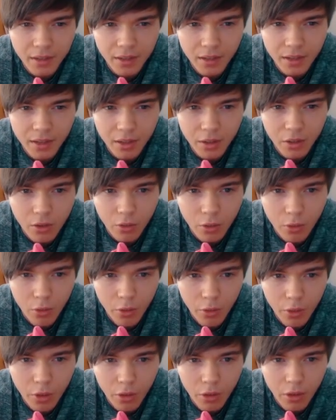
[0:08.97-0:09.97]
in
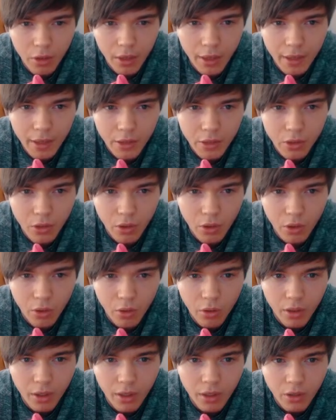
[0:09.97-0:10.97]
North Carolina during
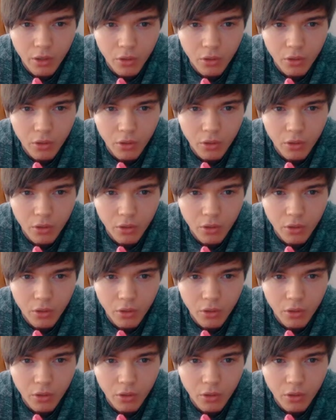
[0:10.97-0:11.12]
Hurricane